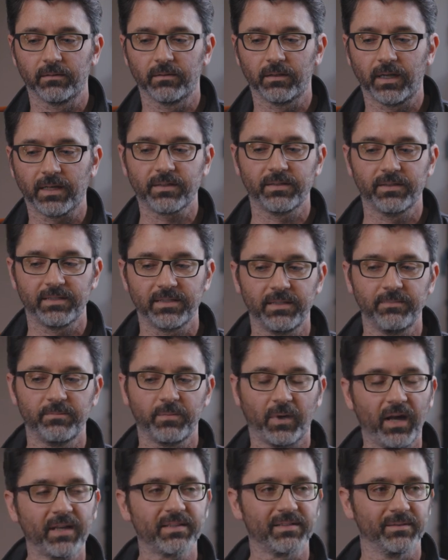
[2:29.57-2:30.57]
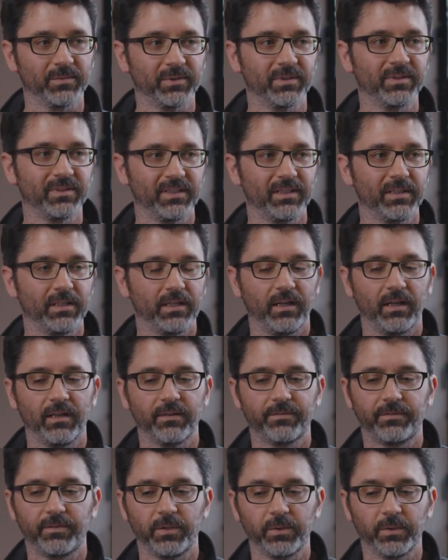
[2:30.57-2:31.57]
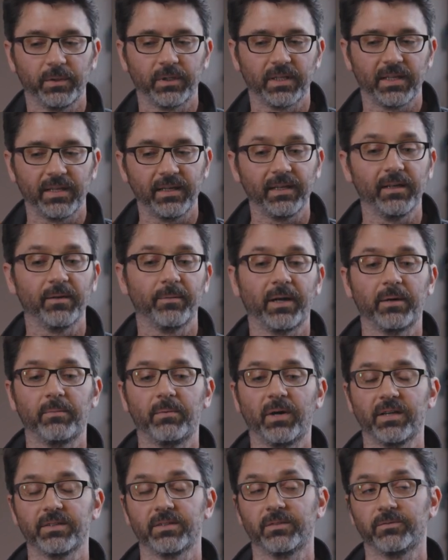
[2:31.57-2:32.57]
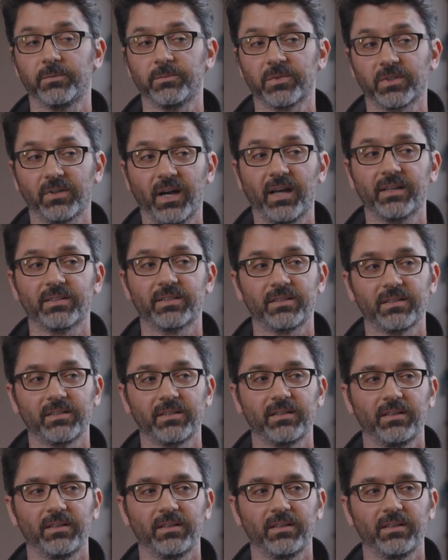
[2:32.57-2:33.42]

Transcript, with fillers: actually seemed possible if you were thinking about a browser from scratch.